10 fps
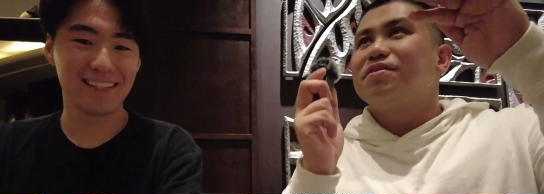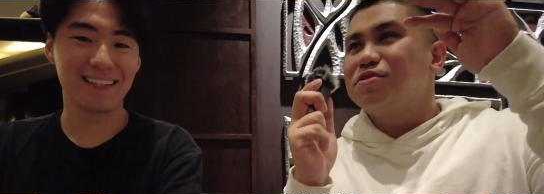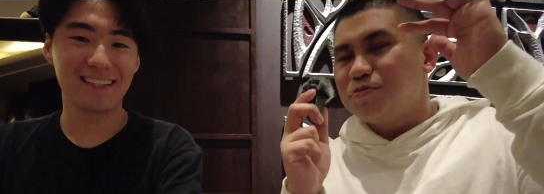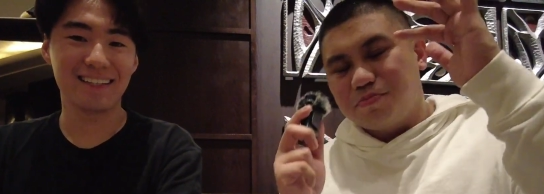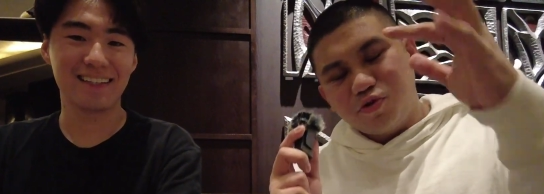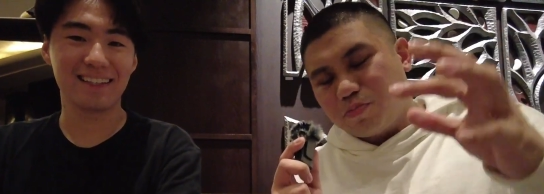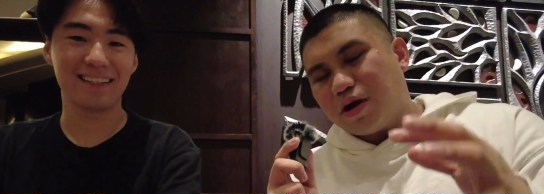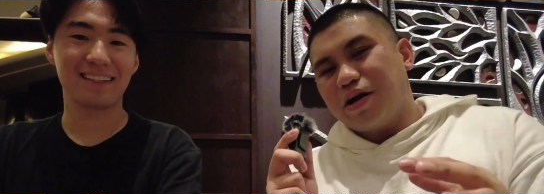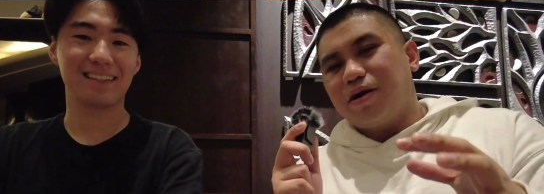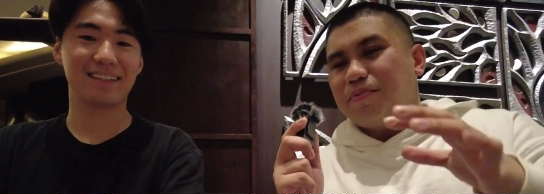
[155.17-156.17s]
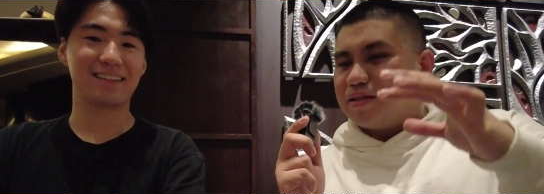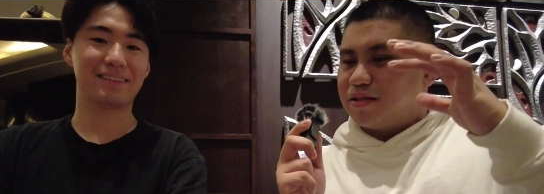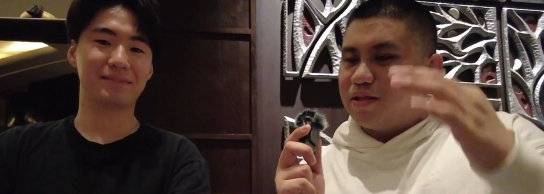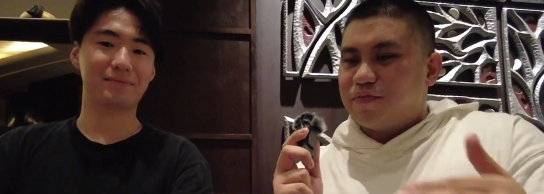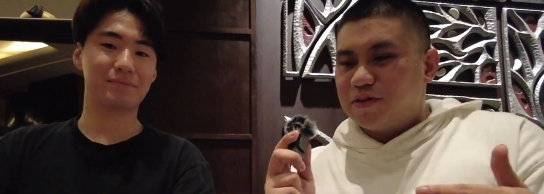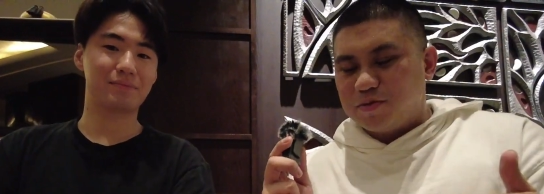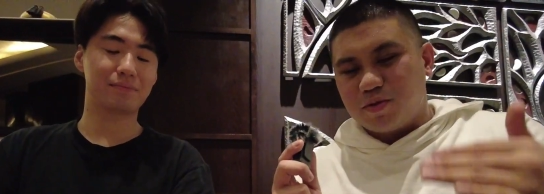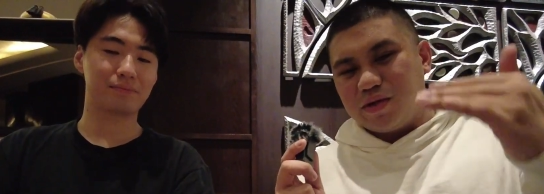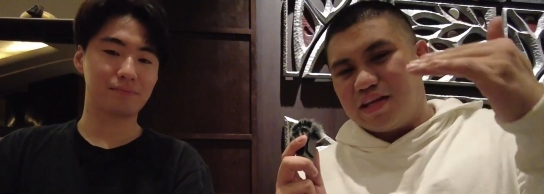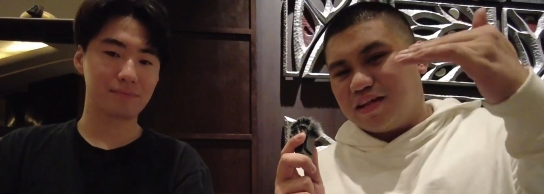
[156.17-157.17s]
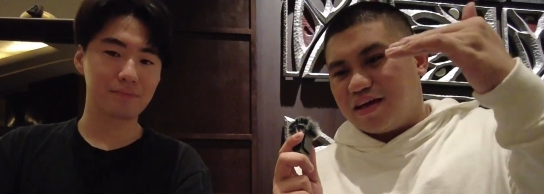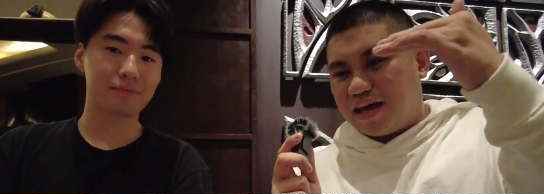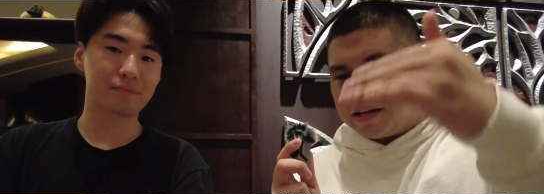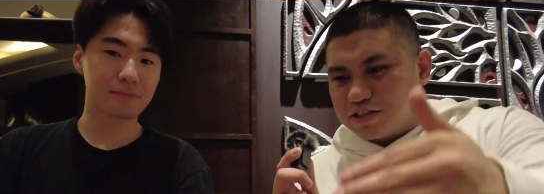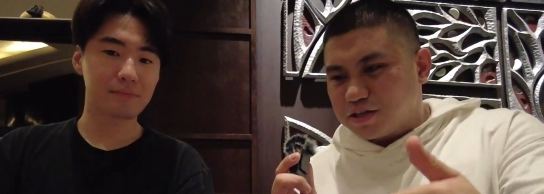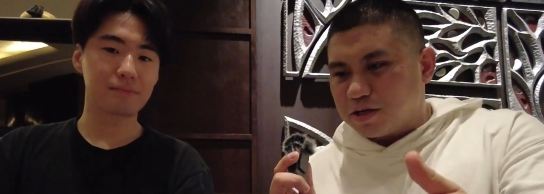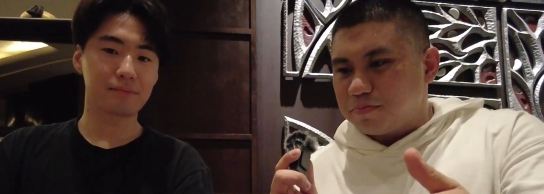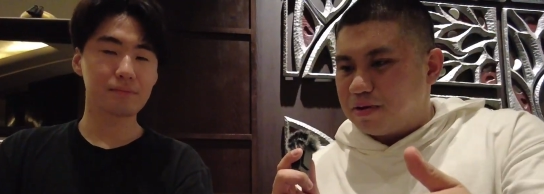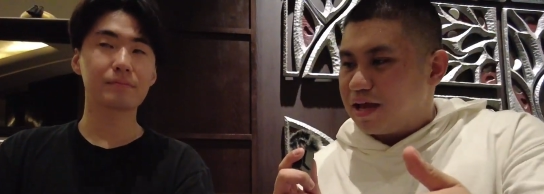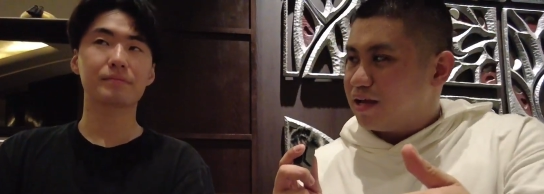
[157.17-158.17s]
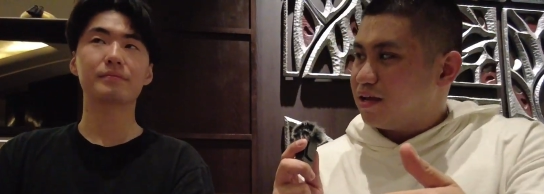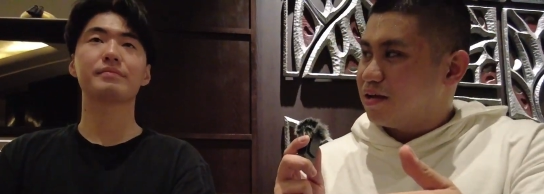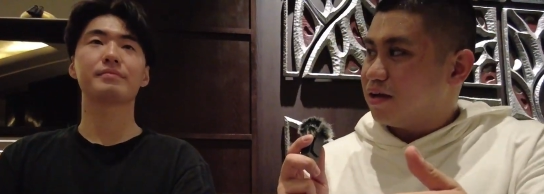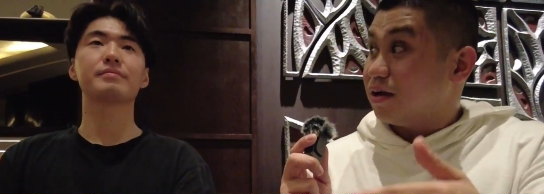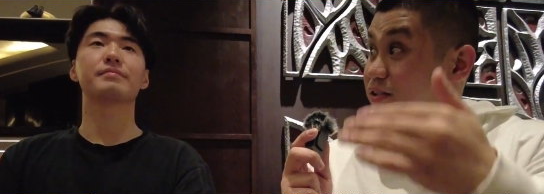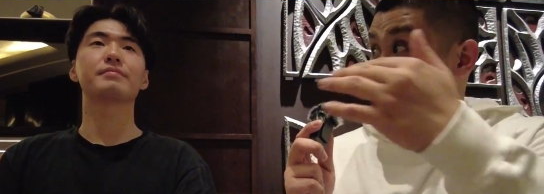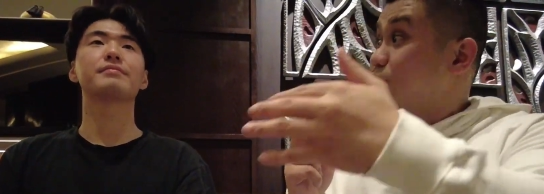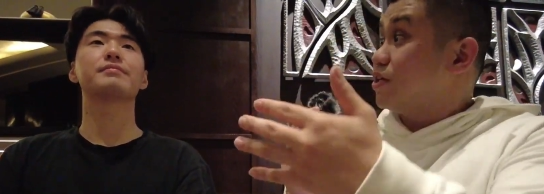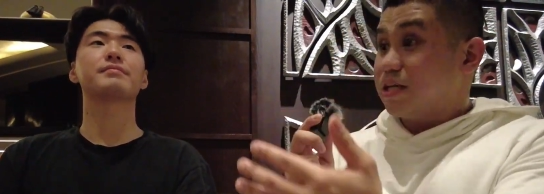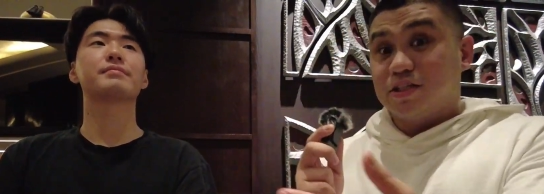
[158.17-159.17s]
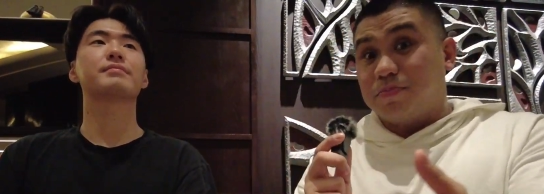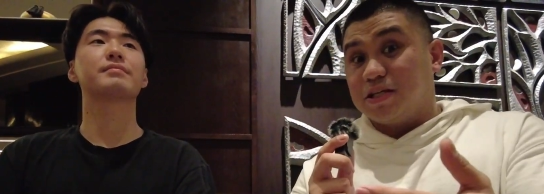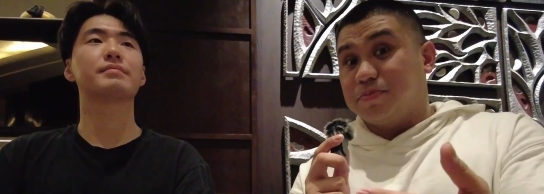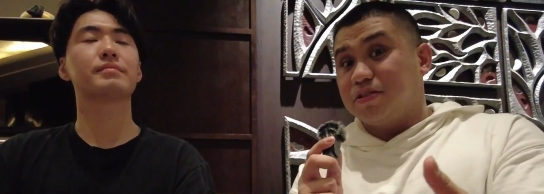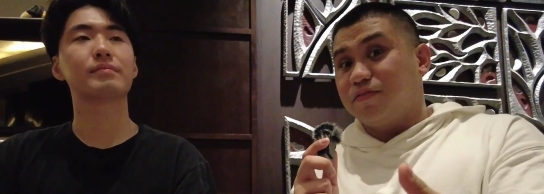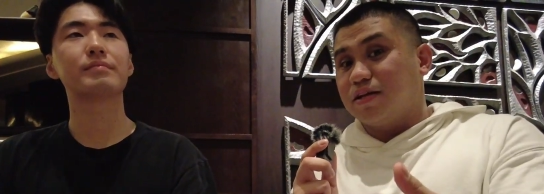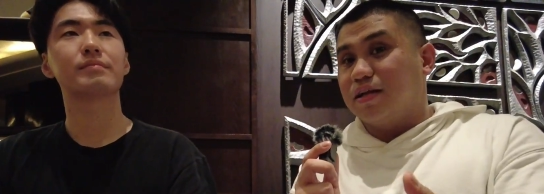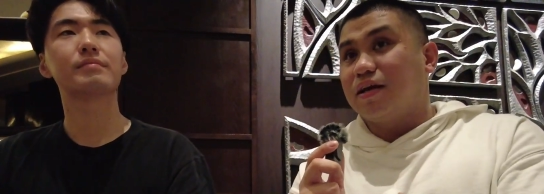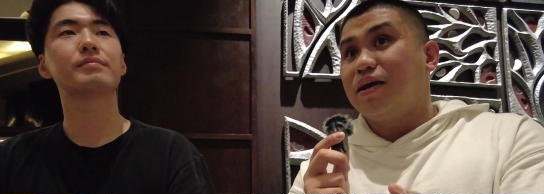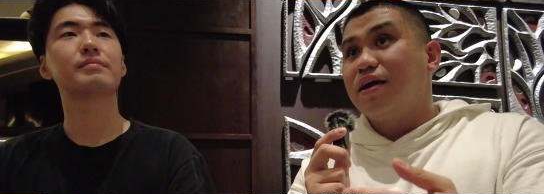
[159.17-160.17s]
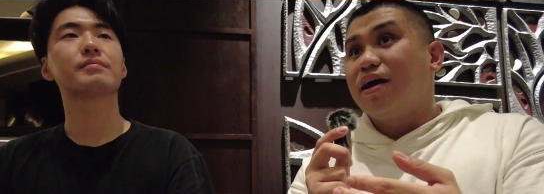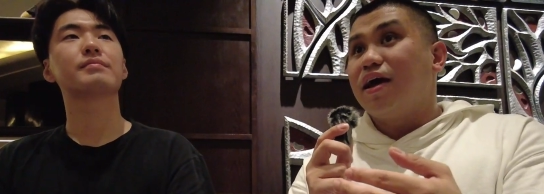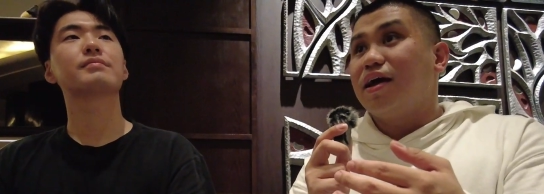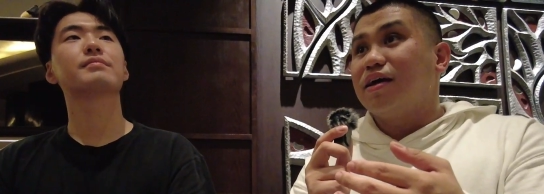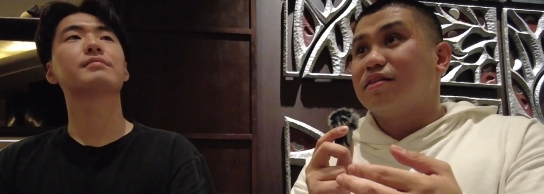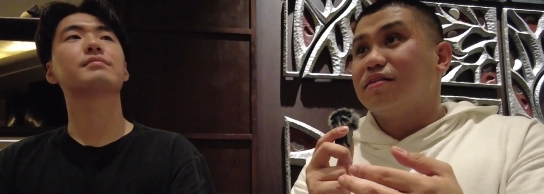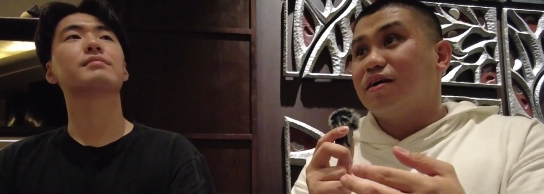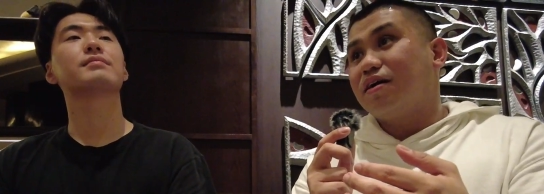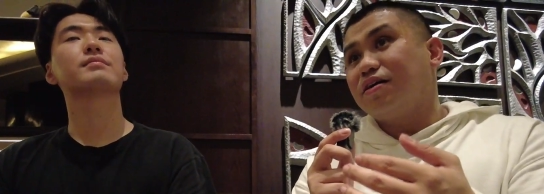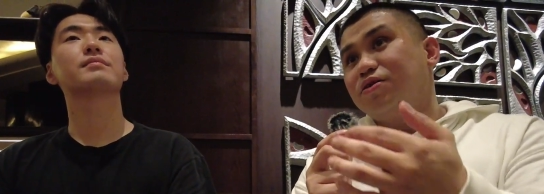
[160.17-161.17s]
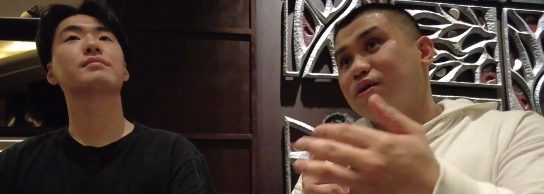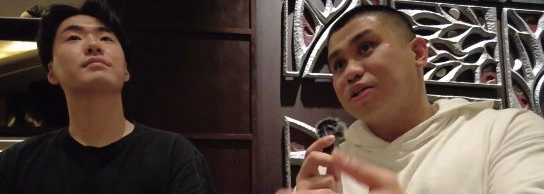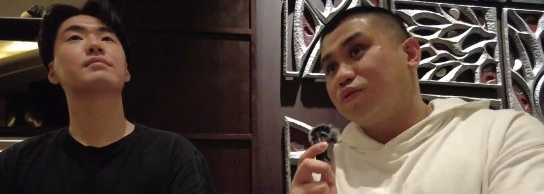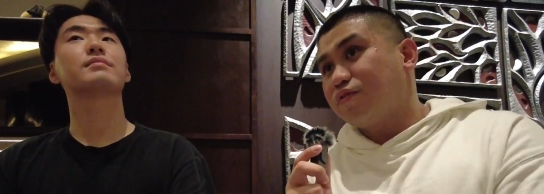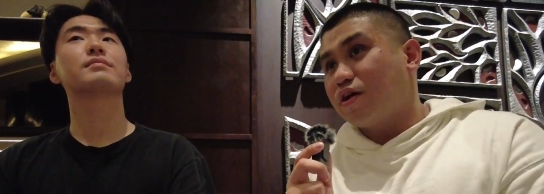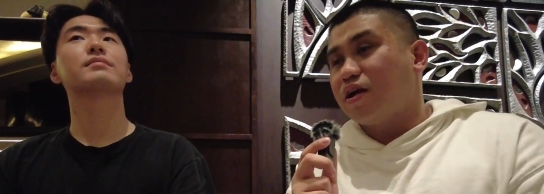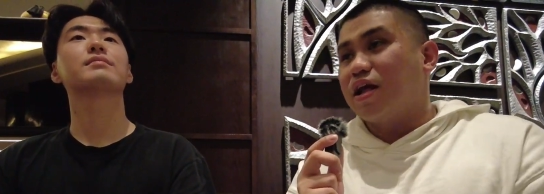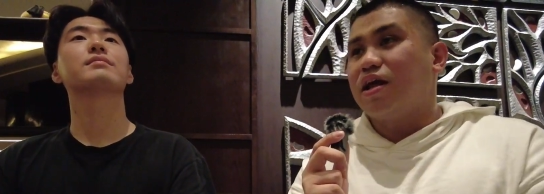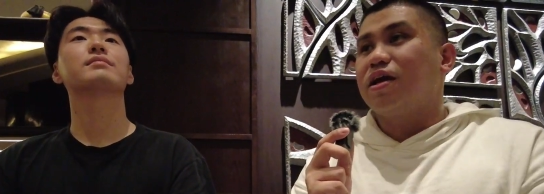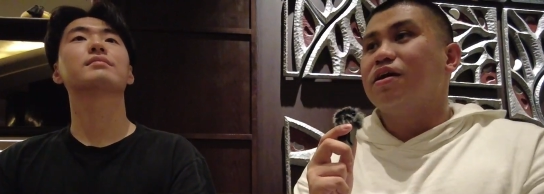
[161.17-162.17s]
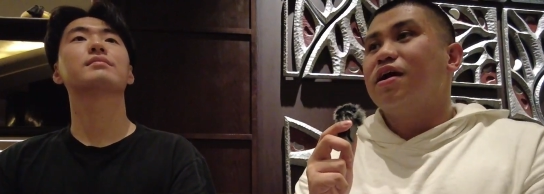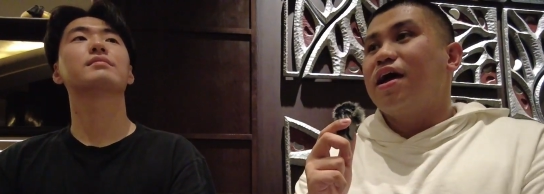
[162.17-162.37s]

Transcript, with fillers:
Speaker 1: you you brought it up like the difference between Asia play, uh, Southeast Asia play specifically, and uh, you guys over there in NA.